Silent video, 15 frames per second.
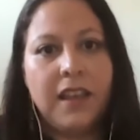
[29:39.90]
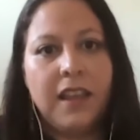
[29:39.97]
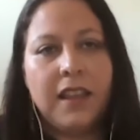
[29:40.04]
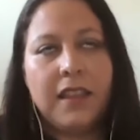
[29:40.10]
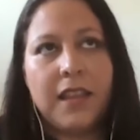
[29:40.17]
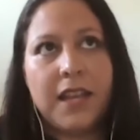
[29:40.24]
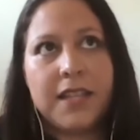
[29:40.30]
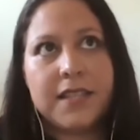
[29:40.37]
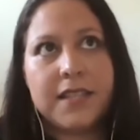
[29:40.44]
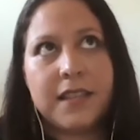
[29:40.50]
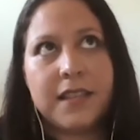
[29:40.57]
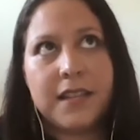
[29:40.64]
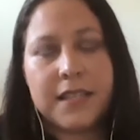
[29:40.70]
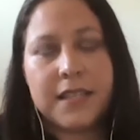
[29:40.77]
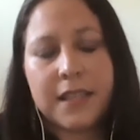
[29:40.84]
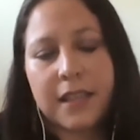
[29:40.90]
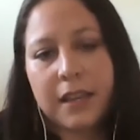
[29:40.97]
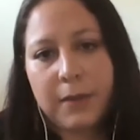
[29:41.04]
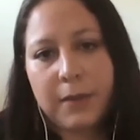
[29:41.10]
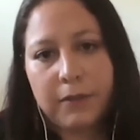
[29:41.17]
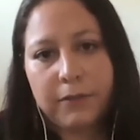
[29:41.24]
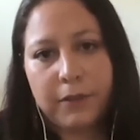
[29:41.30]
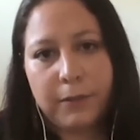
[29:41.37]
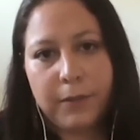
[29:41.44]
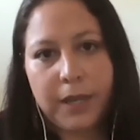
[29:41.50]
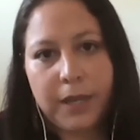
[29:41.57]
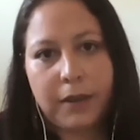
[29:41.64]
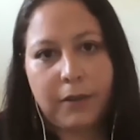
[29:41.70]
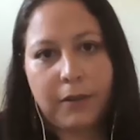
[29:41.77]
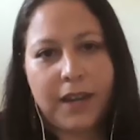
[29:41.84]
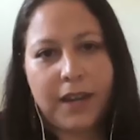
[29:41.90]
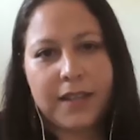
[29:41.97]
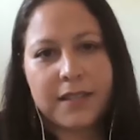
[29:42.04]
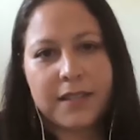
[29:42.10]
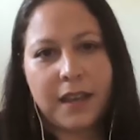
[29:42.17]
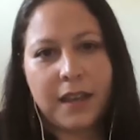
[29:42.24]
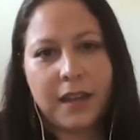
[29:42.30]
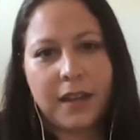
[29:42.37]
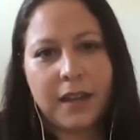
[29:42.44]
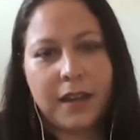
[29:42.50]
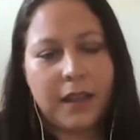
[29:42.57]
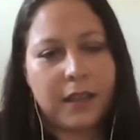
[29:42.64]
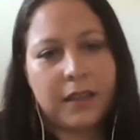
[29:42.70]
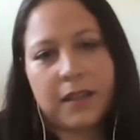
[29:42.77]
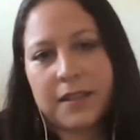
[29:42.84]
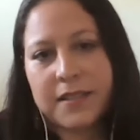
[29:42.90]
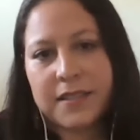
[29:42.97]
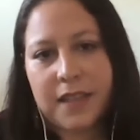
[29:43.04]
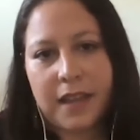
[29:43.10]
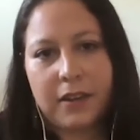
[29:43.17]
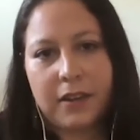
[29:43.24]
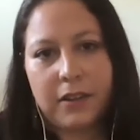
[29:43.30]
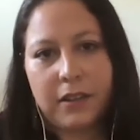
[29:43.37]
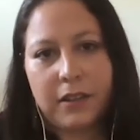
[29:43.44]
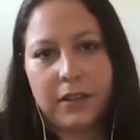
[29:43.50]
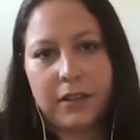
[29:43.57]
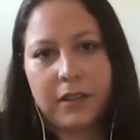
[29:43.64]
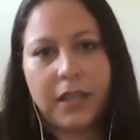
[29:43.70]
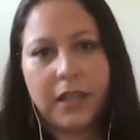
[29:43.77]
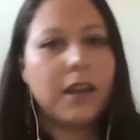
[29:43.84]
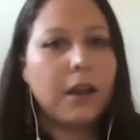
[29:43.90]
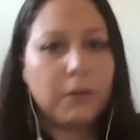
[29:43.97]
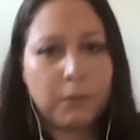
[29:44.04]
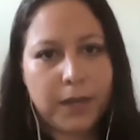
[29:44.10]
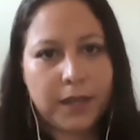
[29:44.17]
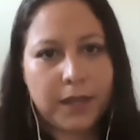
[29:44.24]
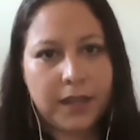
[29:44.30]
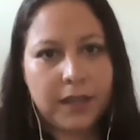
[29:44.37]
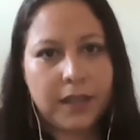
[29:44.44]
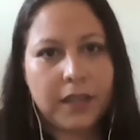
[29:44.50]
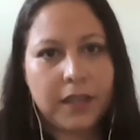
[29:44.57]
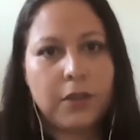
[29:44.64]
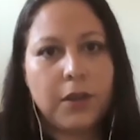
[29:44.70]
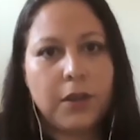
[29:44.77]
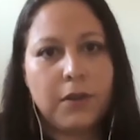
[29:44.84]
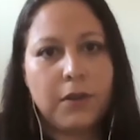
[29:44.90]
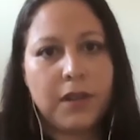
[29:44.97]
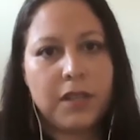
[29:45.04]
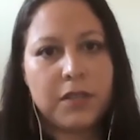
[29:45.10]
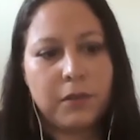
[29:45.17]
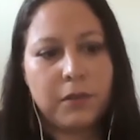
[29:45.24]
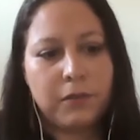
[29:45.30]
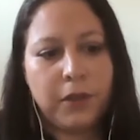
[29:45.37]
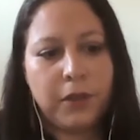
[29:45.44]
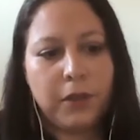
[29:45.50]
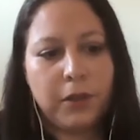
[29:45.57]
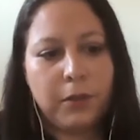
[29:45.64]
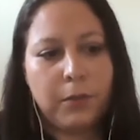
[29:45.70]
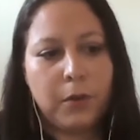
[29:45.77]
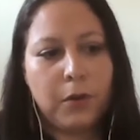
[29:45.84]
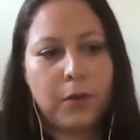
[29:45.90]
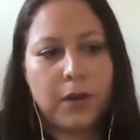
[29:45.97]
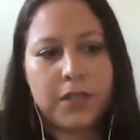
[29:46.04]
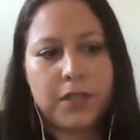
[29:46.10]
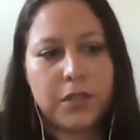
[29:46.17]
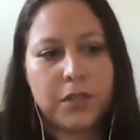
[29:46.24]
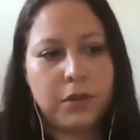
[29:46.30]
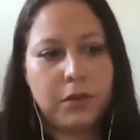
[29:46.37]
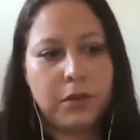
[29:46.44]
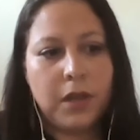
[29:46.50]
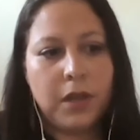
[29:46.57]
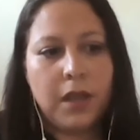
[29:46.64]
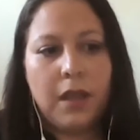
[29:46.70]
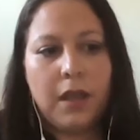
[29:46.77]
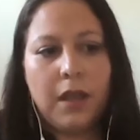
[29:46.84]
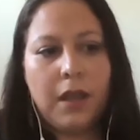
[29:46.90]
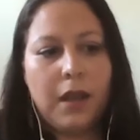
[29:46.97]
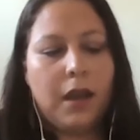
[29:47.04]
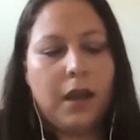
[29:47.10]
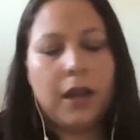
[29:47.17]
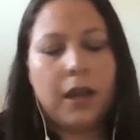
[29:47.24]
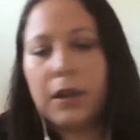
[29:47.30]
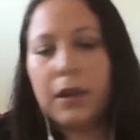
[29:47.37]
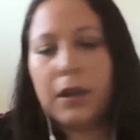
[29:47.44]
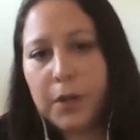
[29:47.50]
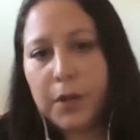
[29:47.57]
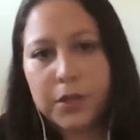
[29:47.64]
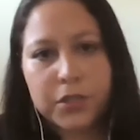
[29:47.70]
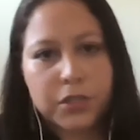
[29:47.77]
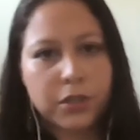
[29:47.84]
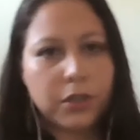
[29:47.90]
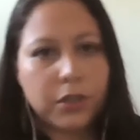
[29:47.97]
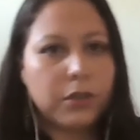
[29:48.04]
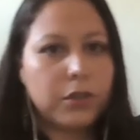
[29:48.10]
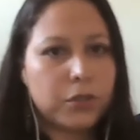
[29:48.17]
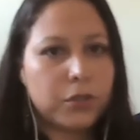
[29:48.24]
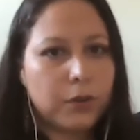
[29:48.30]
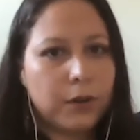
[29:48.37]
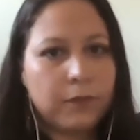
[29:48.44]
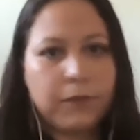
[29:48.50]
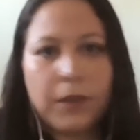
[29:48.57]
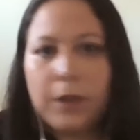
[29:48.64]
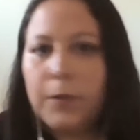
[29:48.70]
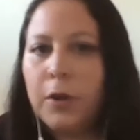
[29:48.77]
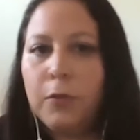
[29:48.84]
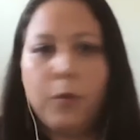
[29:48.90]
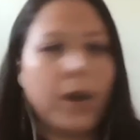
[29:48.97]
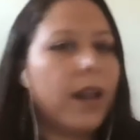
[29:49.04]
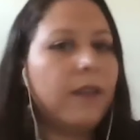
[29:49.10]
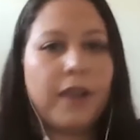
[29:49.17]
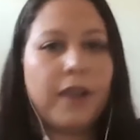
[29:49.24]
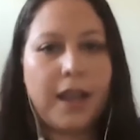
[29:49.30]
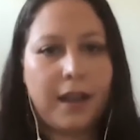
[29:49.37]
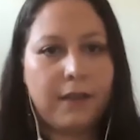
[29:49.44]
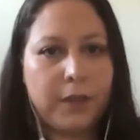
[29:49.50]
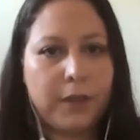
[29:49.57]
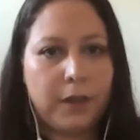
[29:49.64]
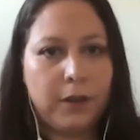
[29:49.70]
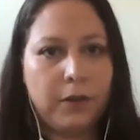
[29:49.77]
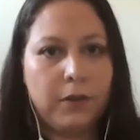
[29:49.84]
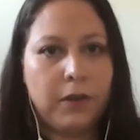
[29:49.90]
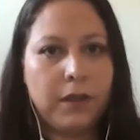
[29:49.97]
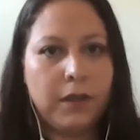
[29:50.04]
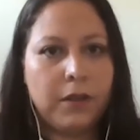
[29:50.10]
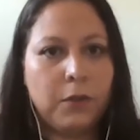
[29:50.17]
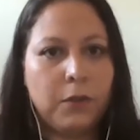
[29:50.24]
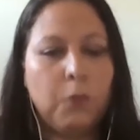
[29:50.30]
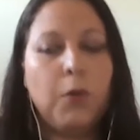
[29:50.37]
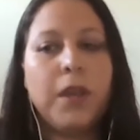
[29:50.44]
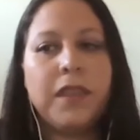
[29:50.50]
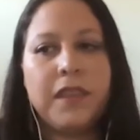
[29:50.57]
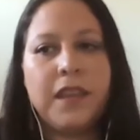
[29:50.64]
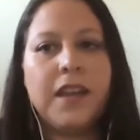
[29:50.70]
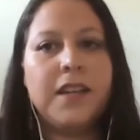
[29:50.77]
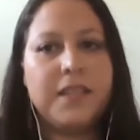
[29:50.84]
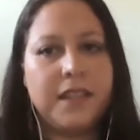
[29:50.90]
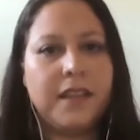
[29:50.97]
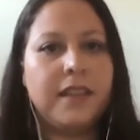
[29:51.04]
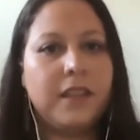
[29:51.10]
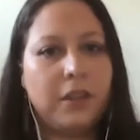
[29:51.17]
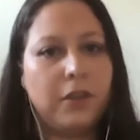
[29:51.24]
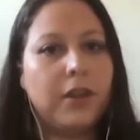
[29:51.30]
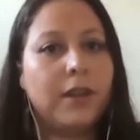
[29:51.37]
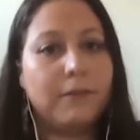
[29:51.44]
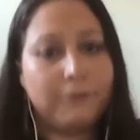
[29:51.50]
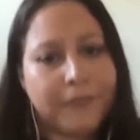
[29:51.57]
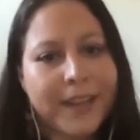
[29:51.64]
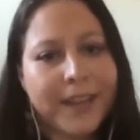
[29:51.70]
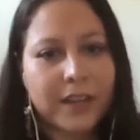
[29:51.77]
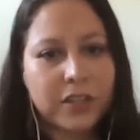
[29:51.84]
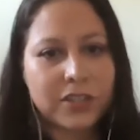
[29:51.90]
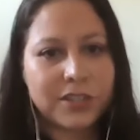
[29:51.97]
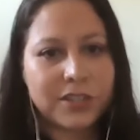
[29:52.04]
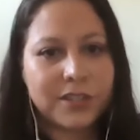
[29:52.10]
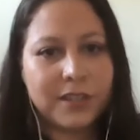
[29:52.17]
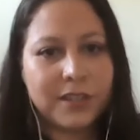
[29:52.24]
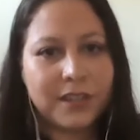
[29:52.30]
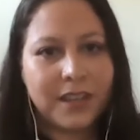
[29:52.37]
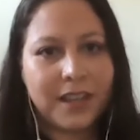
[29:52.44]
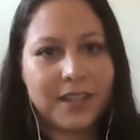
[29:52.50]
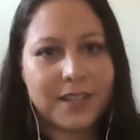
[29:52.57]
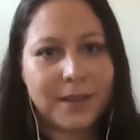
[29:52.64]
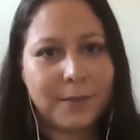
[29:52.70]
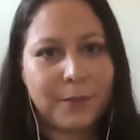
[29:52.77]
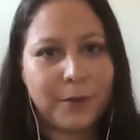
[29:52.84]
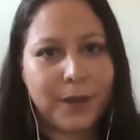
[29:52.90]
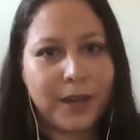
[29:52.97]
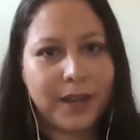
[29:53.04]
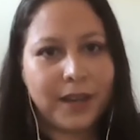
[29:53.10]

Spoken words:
that's the thing about filmmaking, right? It's not an endless cycle. Like not really. Like you go into a film or into a commercial or a short film or whatever have you with the idea that you're going to finish at some point.